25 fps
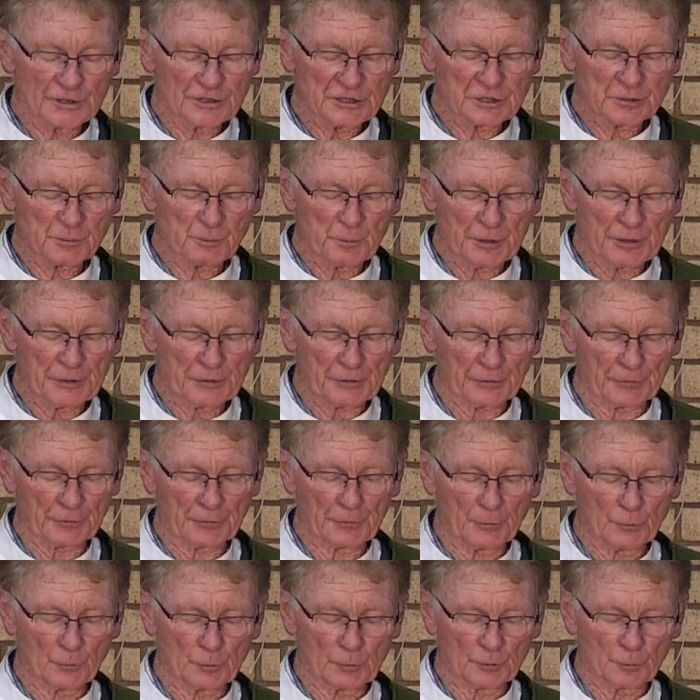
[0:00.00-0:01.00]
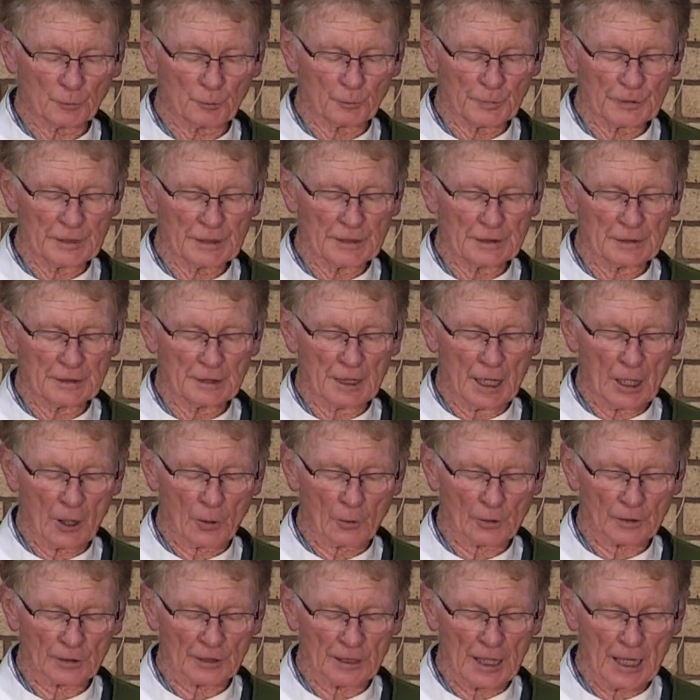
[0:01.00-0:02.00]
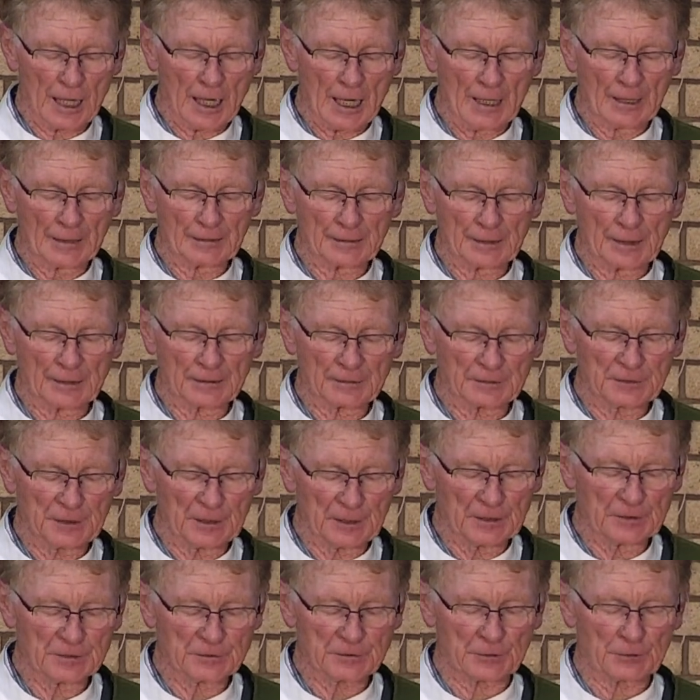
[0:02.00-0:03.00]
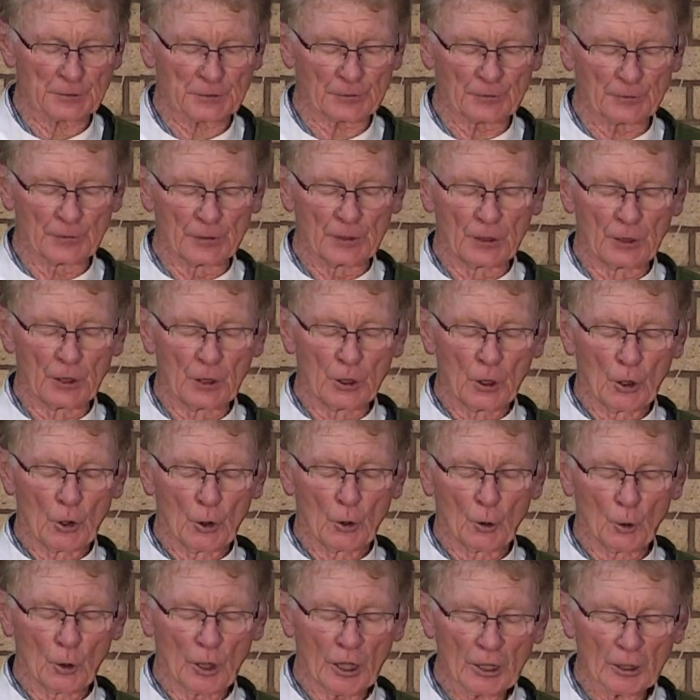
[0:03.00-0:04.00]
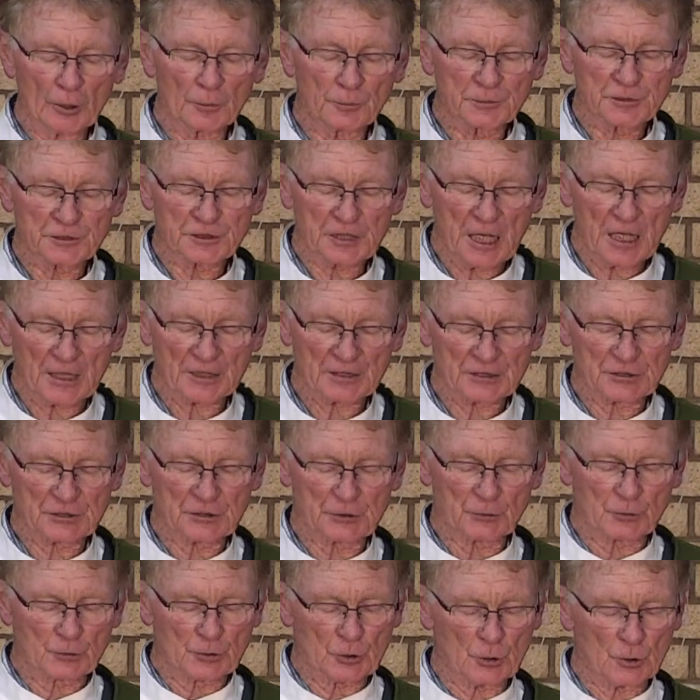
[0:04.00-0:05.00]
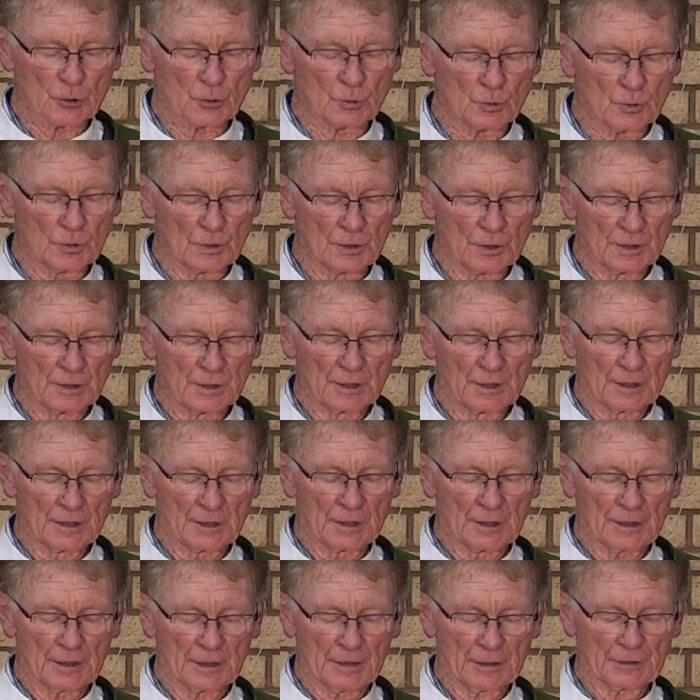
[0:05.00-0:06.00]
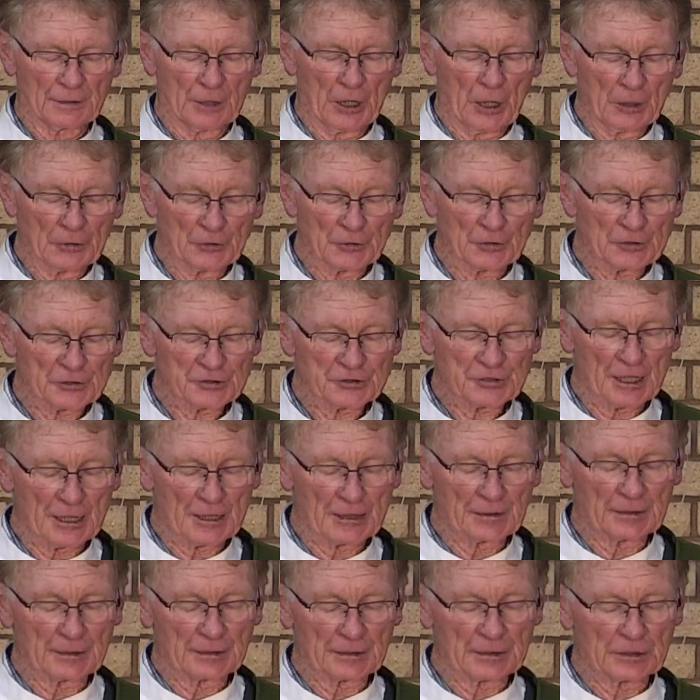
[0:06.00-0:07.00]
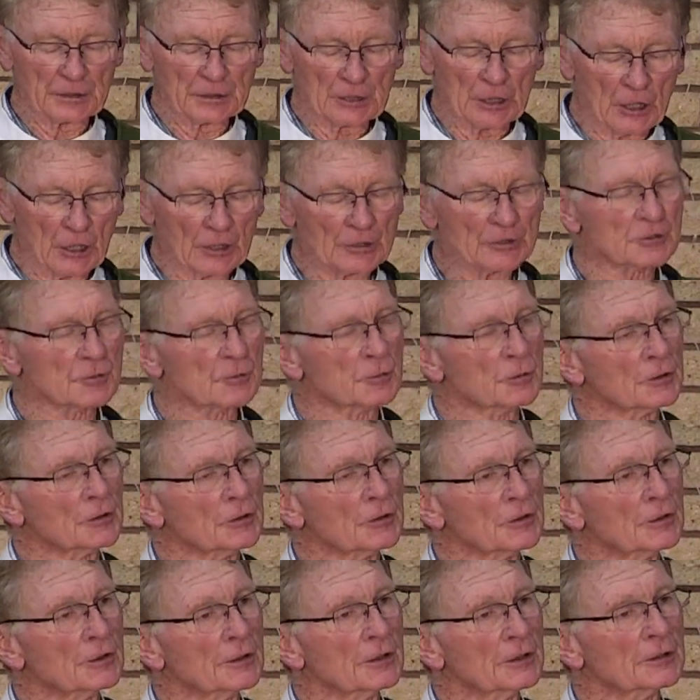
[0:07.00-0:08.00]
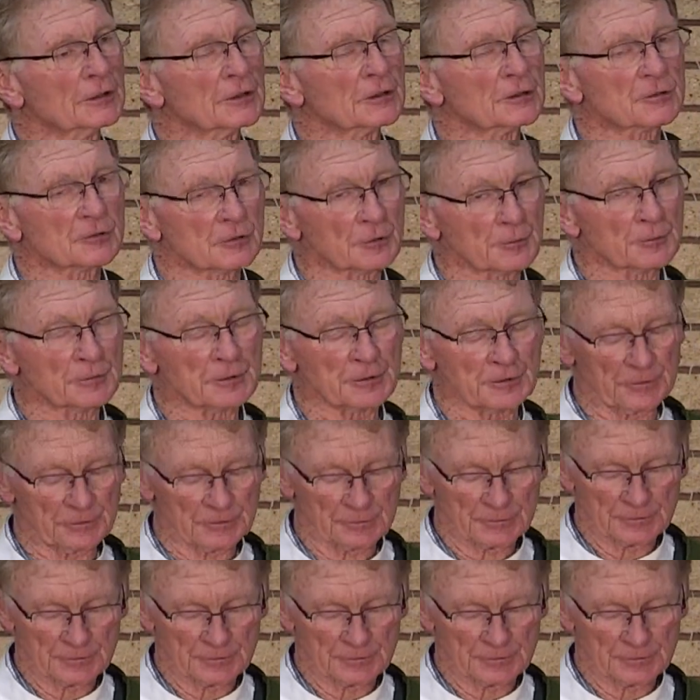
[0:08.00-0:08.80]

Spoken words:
Spirit will be our guide and teacher who helps us to grow in understanding God's word in the scriptures.